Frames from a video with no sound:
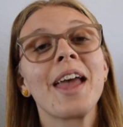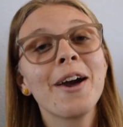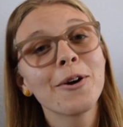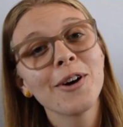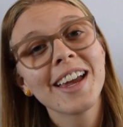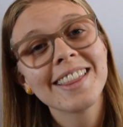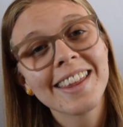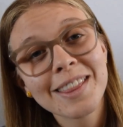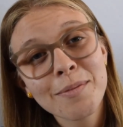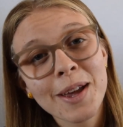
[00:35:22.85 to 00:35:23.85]
go ahead and
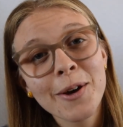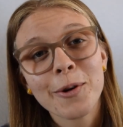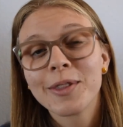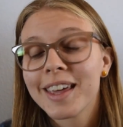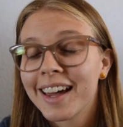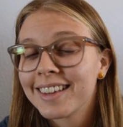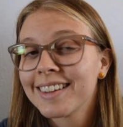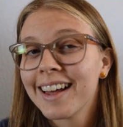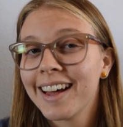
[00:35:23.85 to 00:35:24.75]
let them know that